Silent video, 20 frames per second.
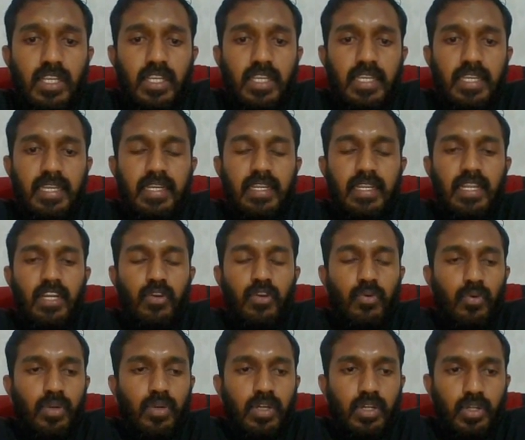king and
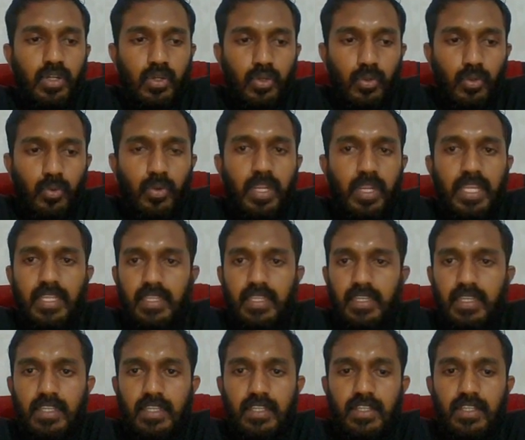rook
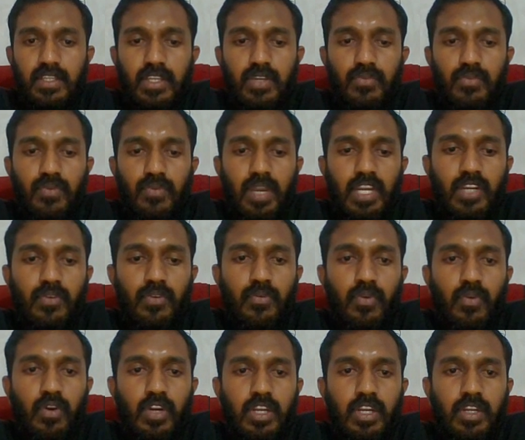together, white
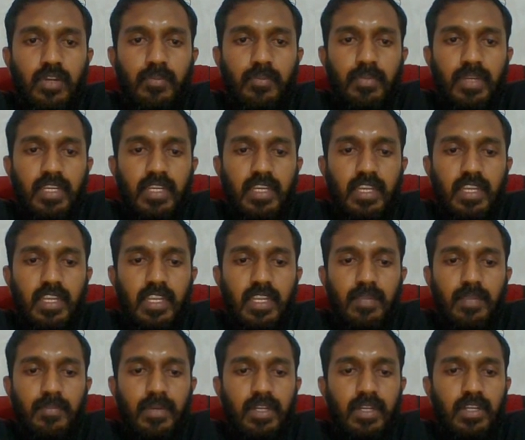won't be
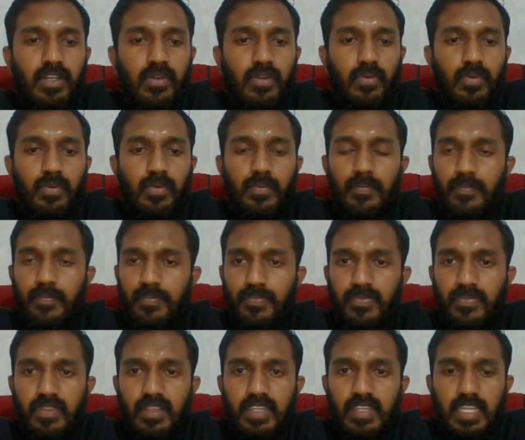able to
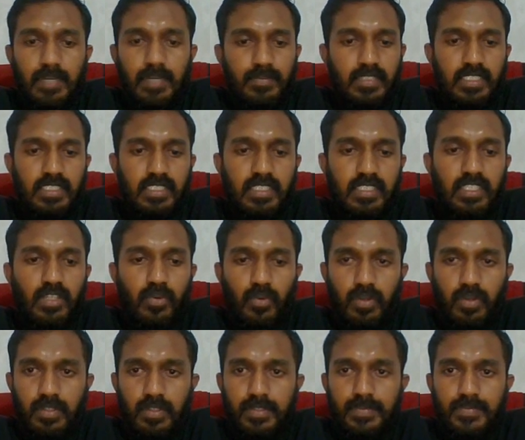capture the rook
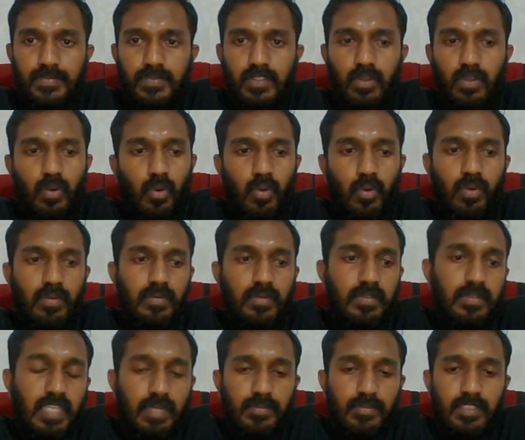or
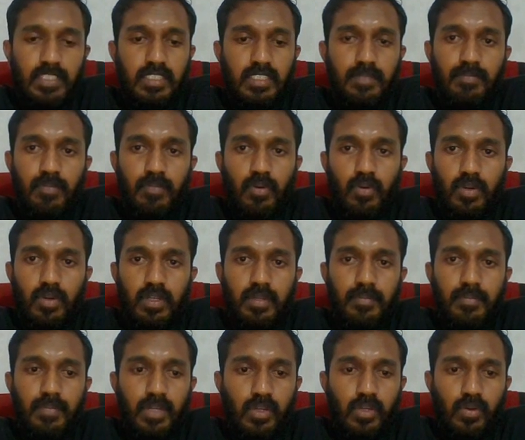capture the pawn
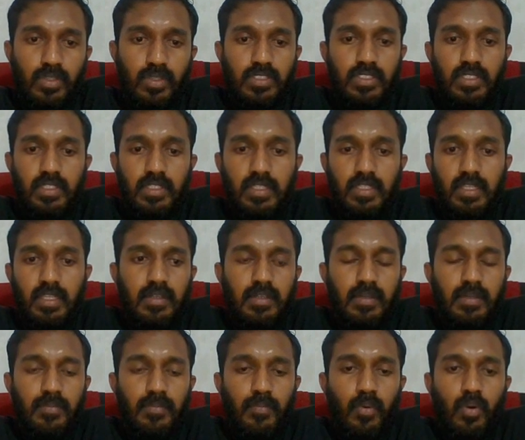because
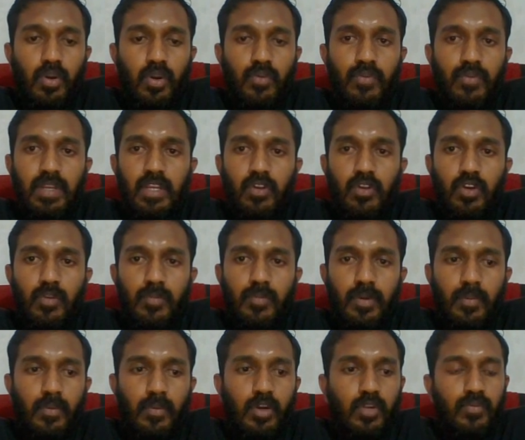pawn will not
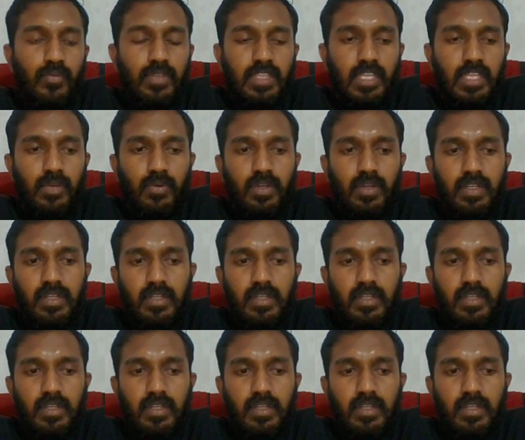promote without